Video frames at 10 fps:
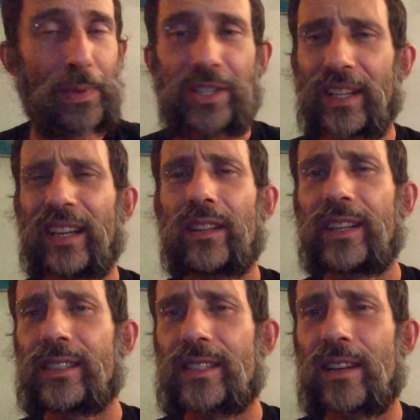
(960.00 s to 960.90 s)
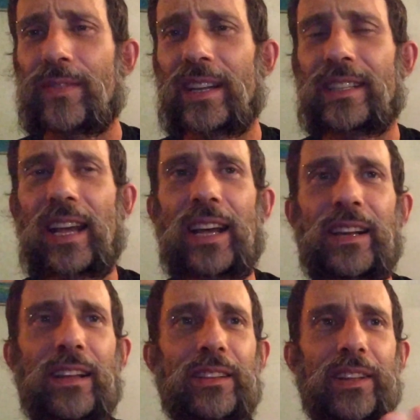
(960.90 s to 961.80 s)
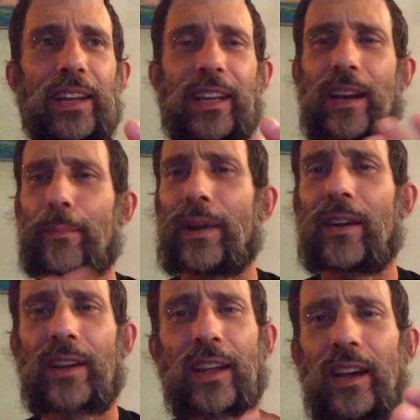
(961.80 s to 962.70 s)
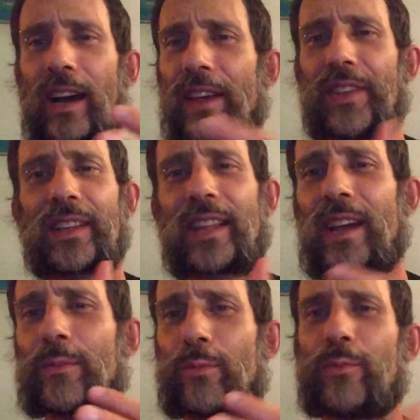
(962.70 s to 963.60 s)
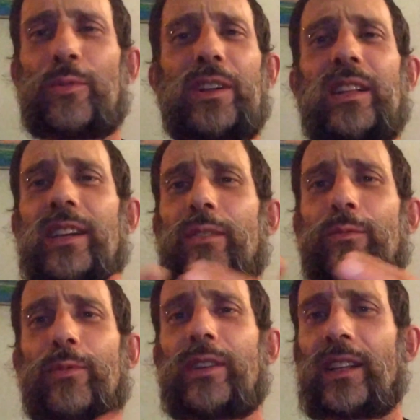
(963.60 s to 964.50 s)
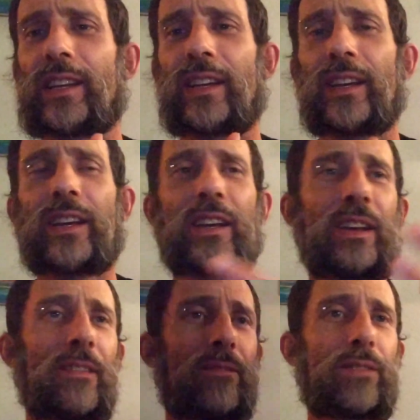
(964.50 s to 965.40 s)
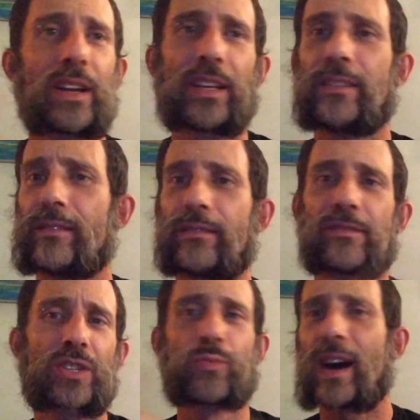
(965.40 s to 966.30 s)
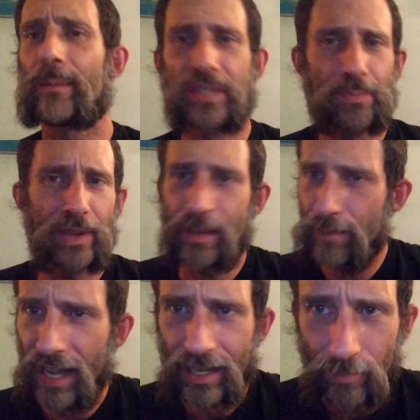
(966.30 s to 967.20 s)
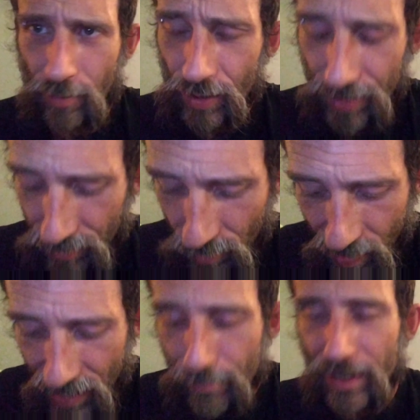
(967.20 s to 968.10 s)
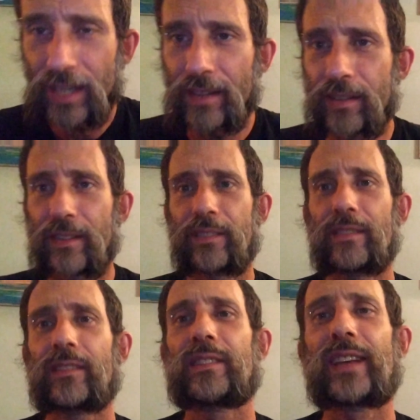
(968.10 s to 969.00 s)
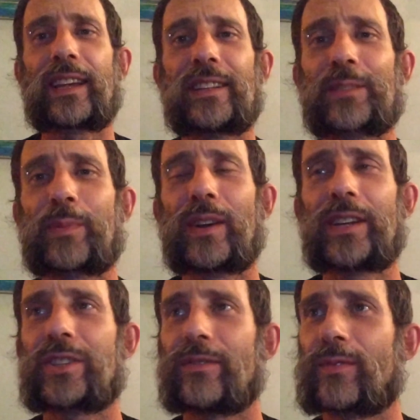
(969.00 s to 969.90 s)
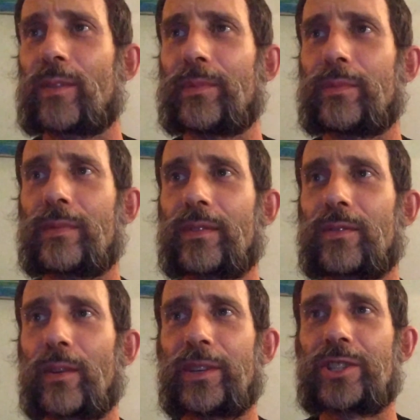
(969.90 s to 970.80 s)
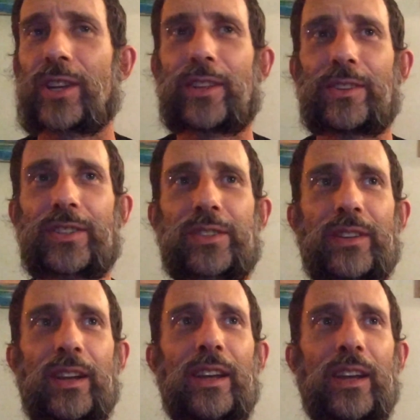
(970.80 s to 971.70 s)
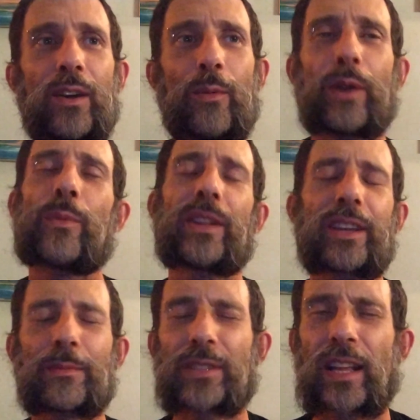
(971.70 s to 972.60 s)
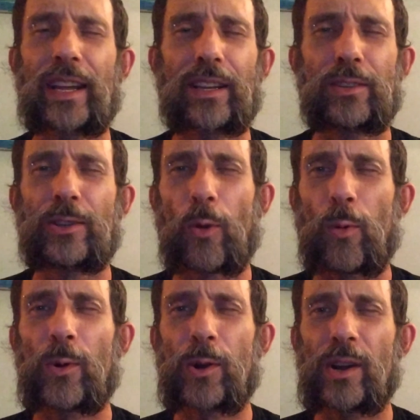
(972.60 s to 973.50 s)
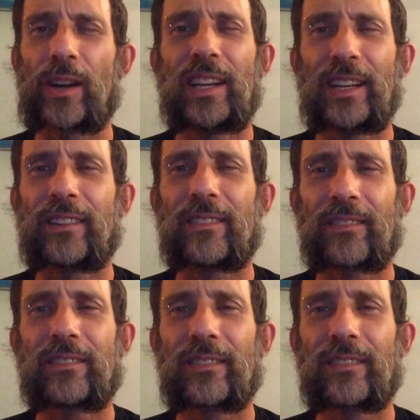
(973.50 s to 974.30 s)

especially Italy and stuff like that, like in America, I think they really, really fucking swap spit back and forth quite a bit and take inspiration from each other. Just when it really comes to like gore and